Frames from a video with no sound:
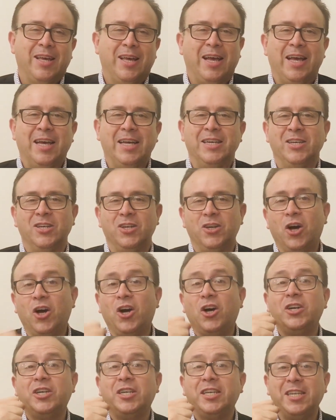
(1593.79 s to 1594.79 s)
and
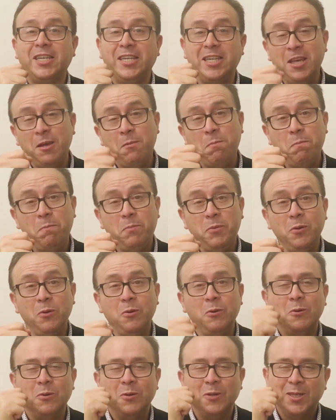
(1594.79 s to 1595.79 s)
God keep
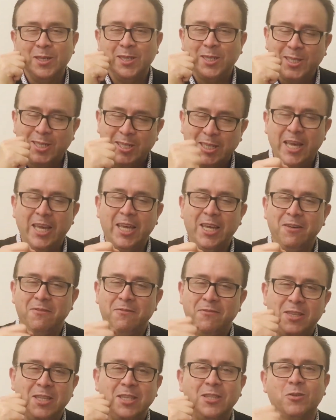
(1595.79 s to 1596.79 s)
you
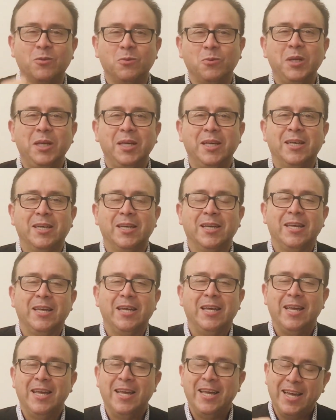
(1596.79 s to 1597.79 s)
safe this week.
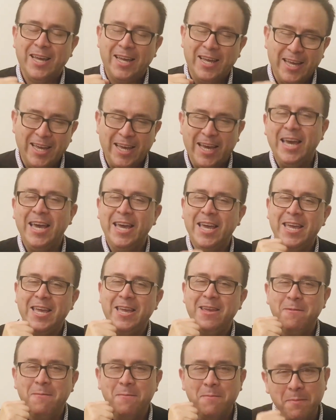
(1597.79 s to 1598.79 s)

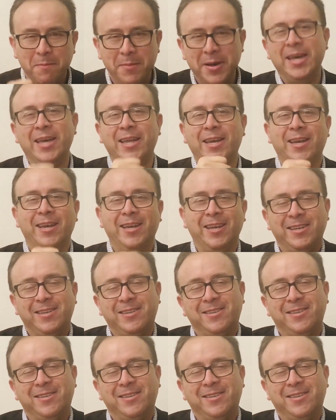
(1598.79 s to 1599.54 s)
Amen.